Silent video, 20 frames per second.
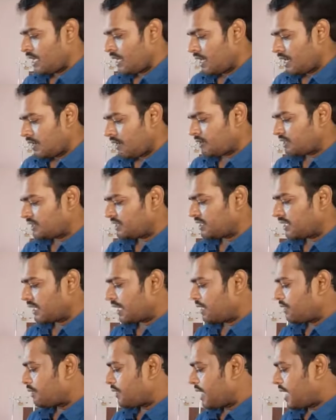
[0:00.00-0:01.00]
the
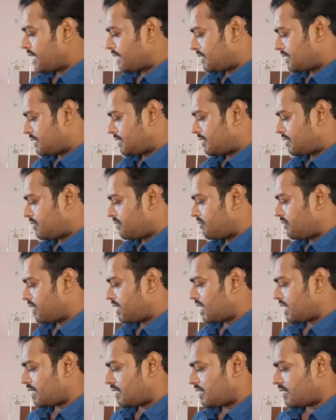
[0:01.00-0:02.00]
second reaction we
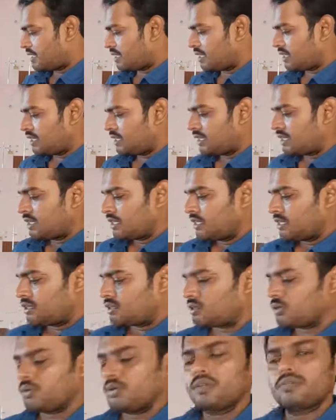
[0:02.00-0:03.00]
can
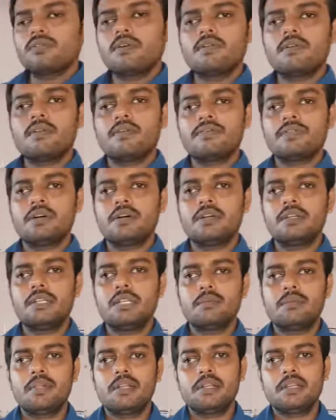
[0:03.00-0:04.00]
show in form of
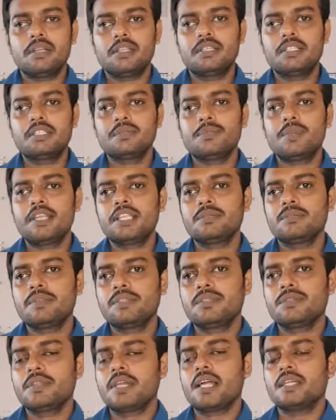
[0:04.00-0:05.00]
double
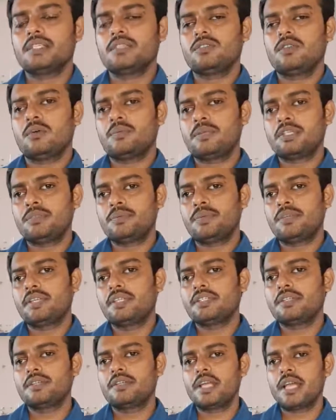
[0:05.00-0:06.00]
displacement reaction or
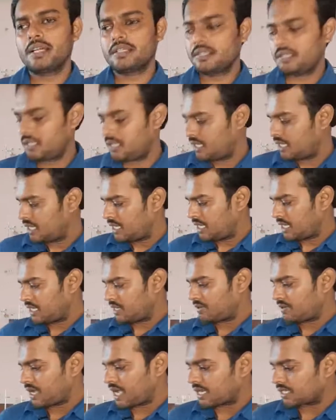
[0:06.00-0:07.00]
precipitation reaction,
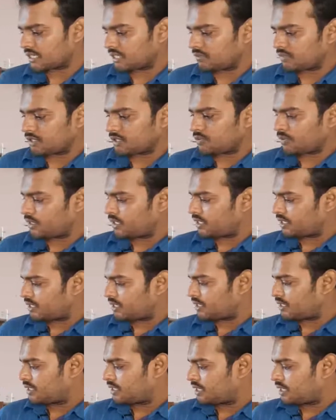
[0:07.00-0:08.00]
a reaction
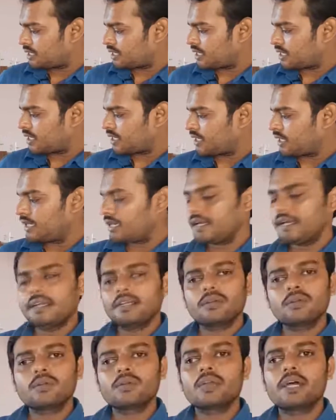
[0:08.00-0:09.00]
between
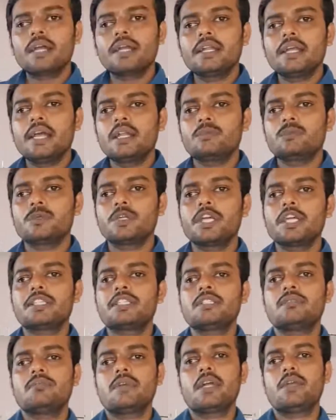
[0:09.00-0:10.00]
lead chloride and
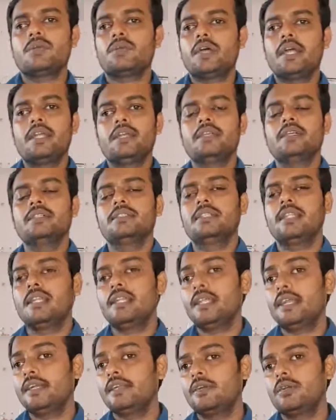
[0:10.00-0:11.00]
potassium iodide, the
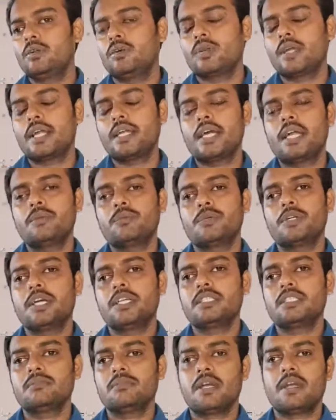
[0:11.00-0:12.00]
lead chloride and
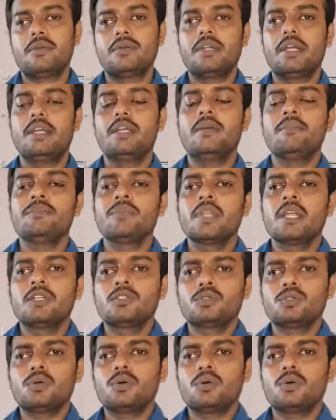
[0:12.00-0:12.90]
potassium iodide. So,